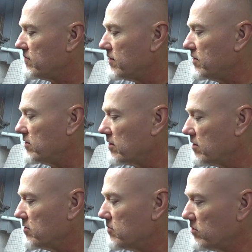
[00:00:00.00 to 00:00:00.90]
you know, all
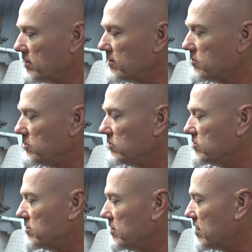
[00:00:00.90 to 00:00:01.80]
these multi-tools,
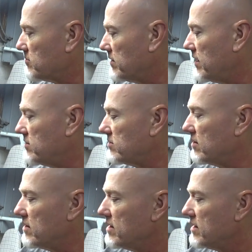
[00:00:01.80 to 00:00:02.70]
lock blades,
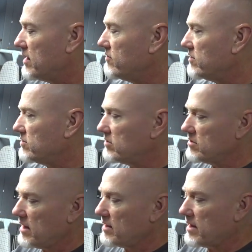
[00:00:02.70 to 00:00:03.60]
uh, even this little
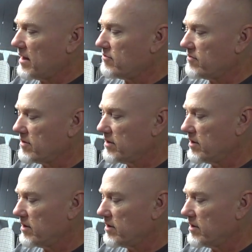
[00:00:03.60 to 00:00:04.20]
neck knife.